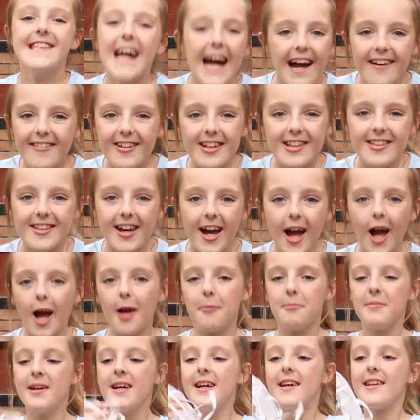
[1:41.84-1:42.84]
now it's
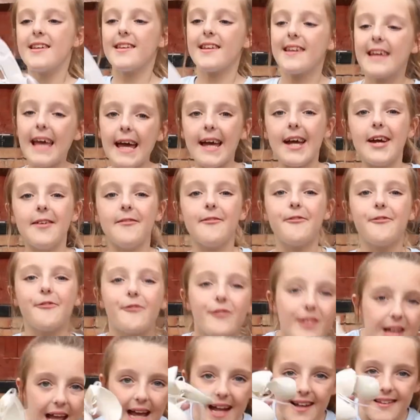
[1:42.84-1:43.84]
time to get
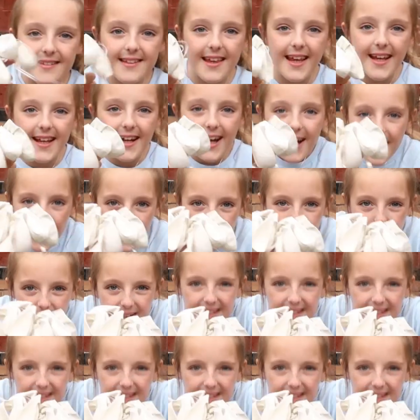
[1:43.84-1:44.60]
inflating our